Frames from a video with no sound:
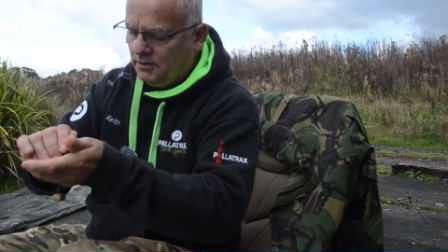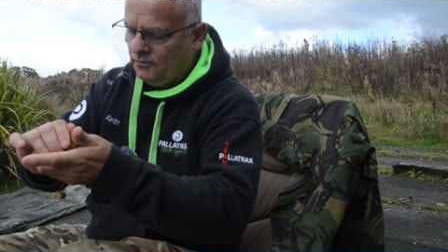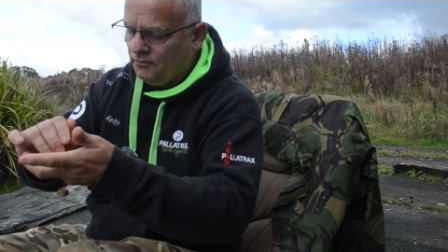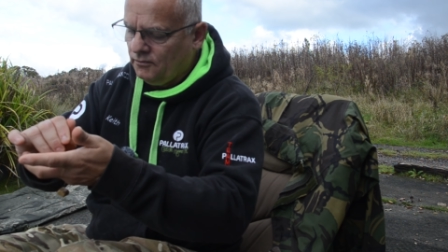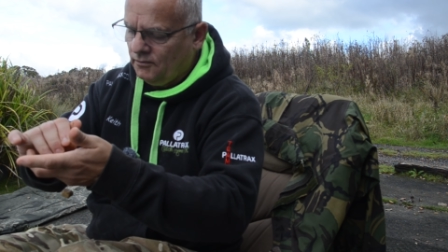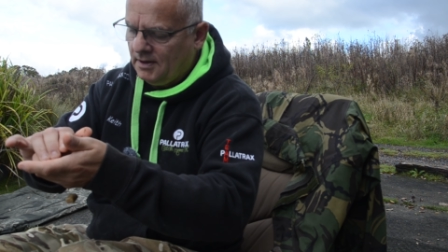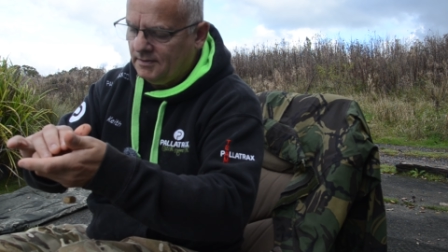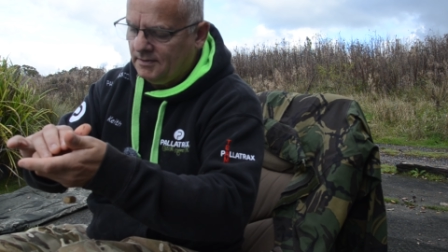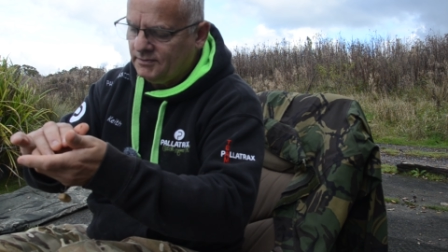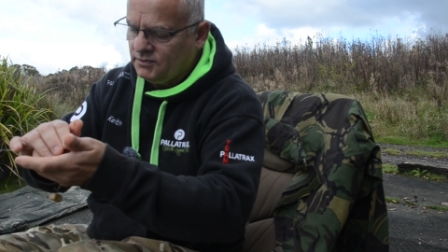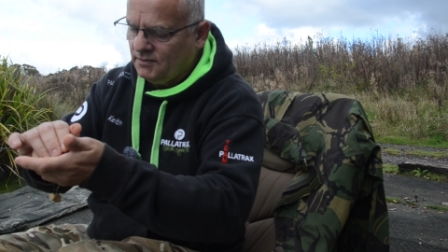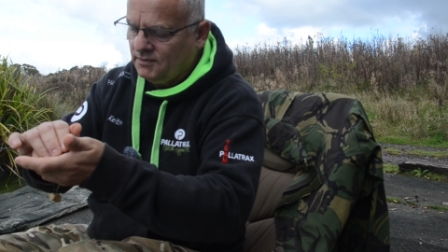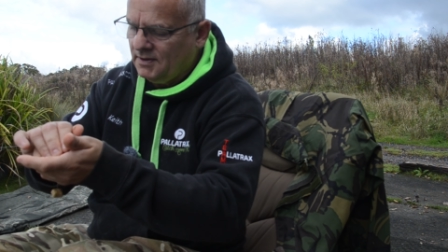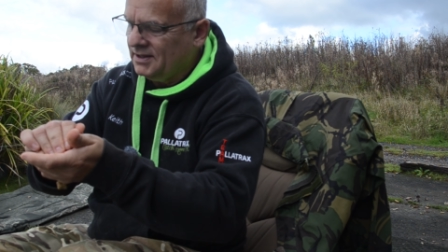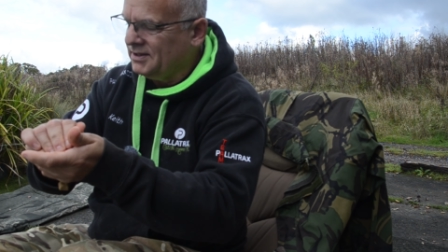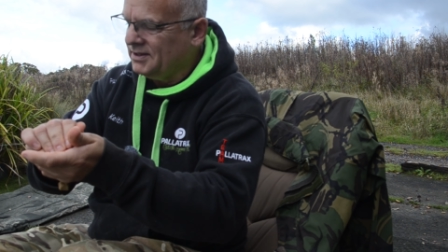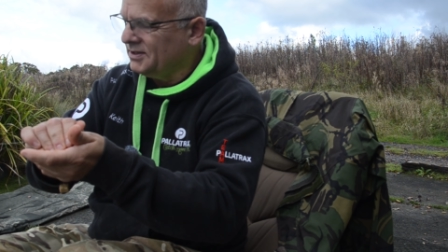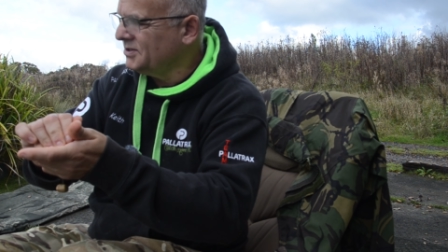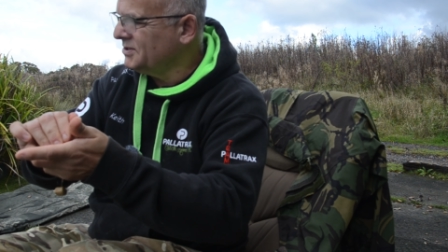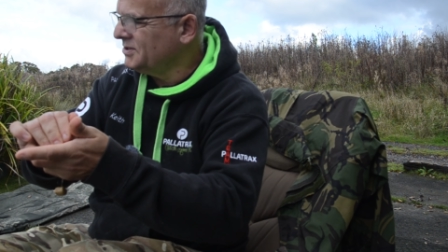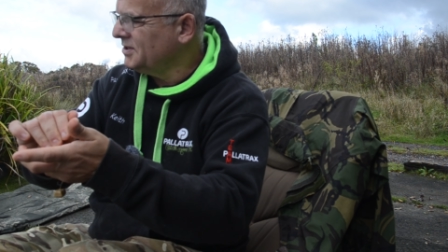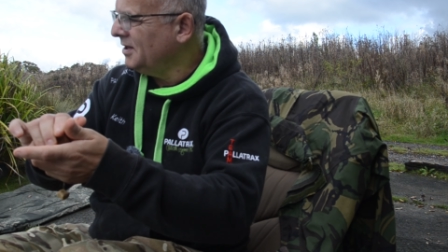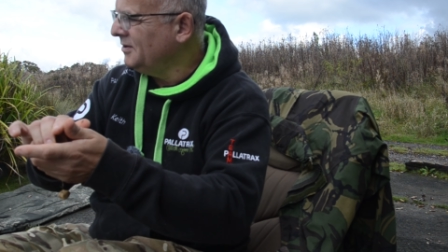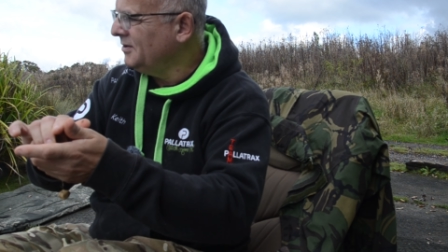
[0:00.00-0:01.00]
wrapped around the
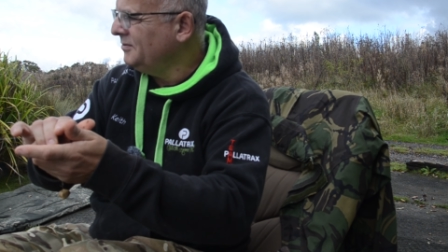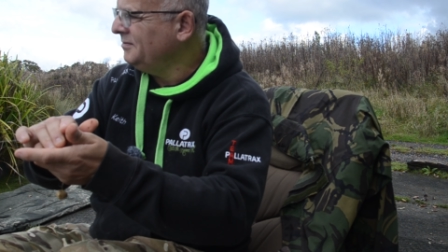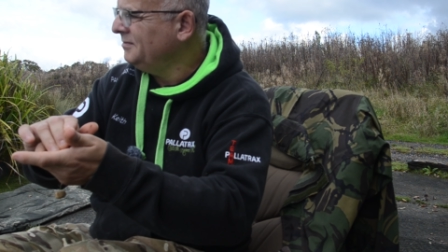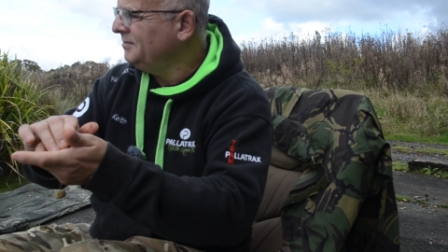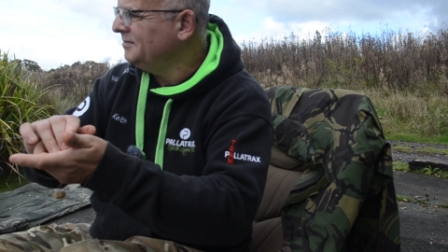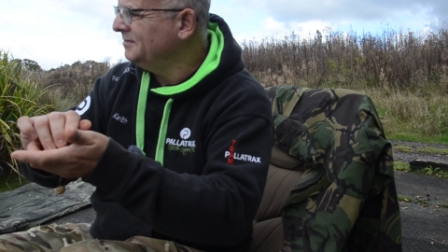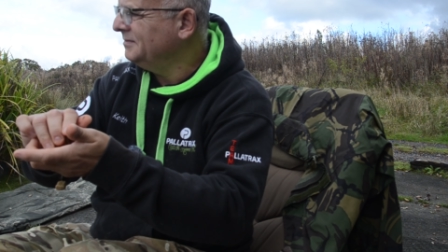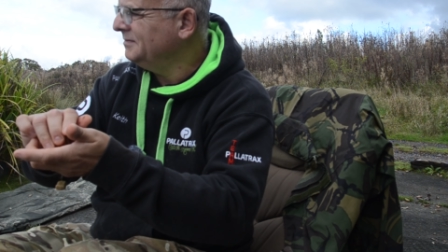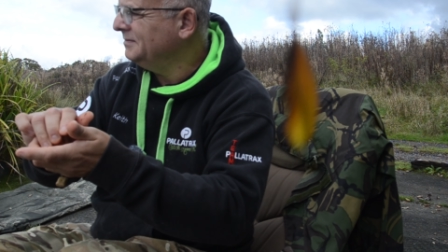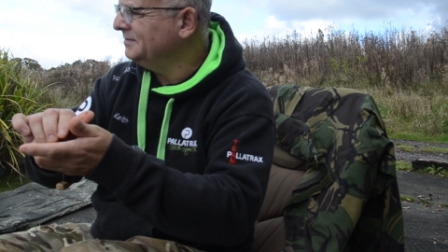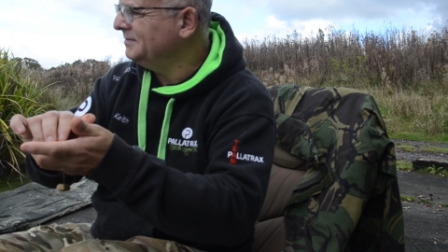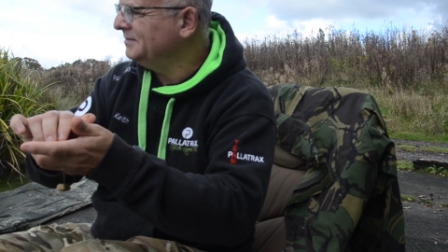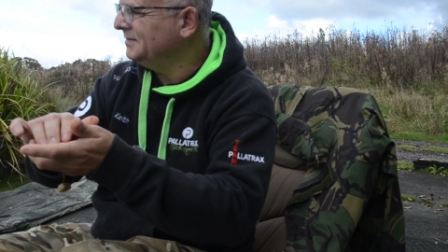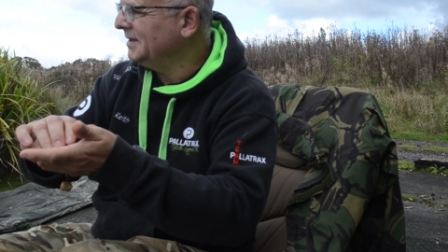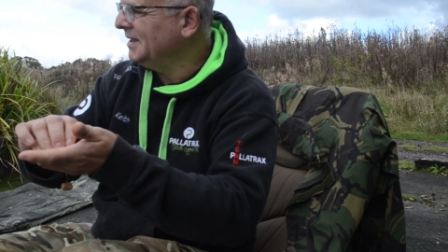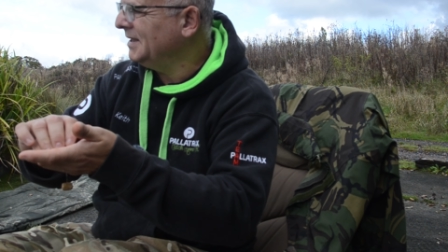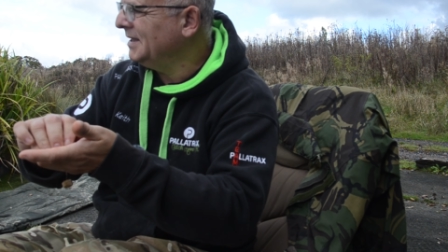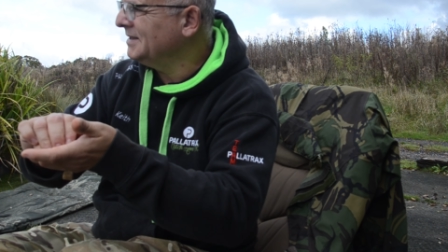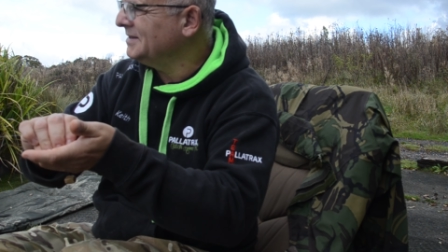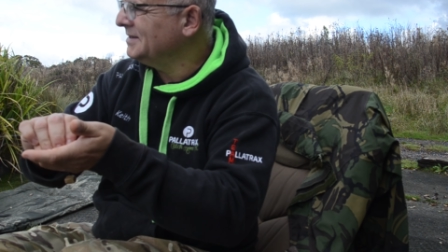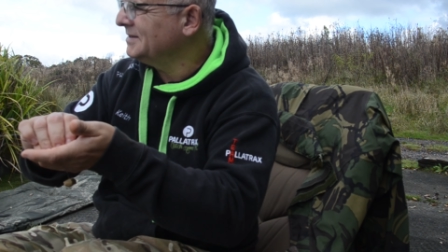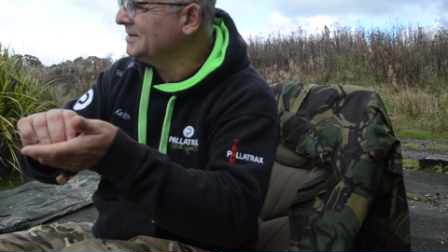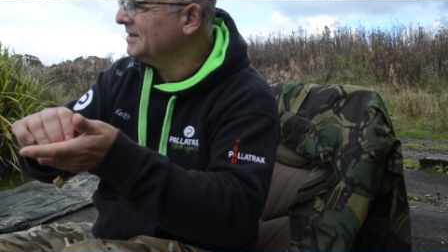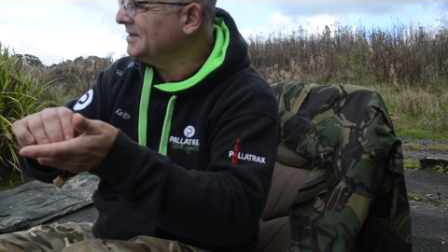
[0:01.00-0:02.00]
stone,
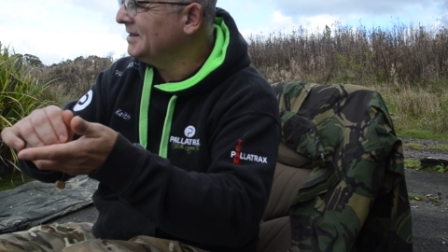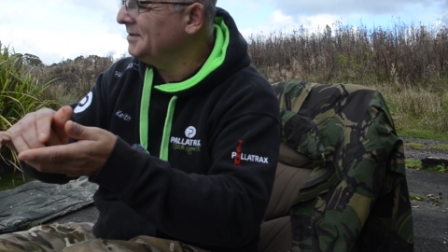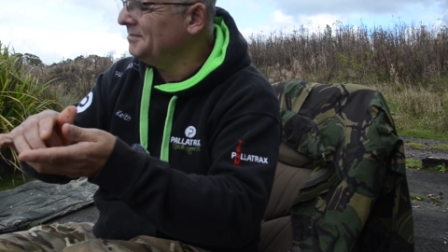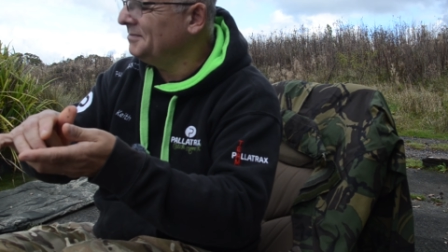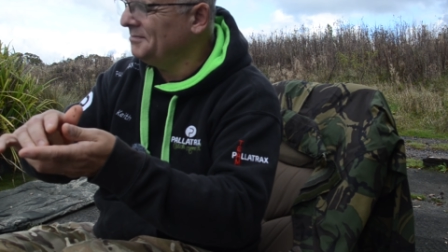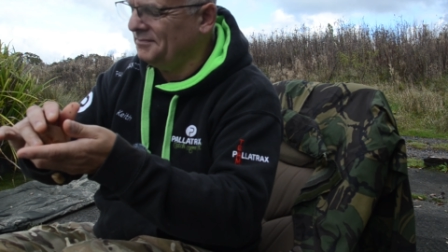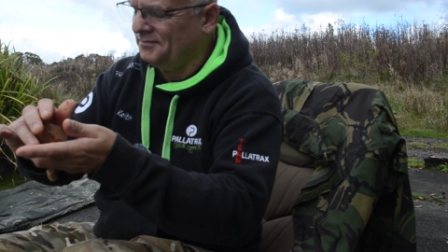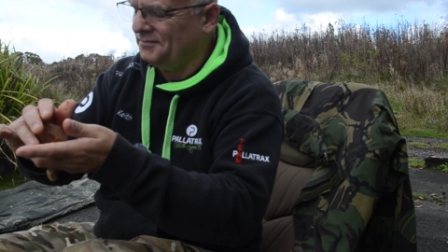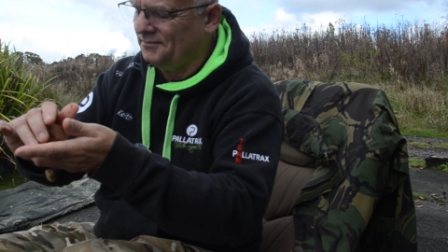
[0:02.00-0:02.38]
as I